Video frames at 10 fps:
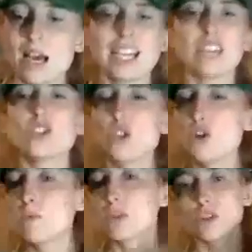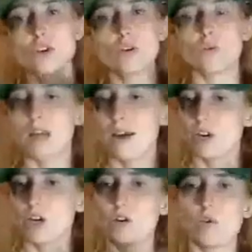like a soup or stew or
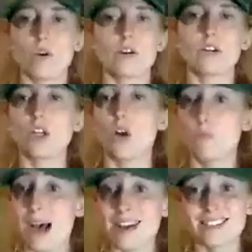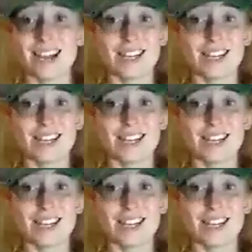whatever, or, you know, pasta. I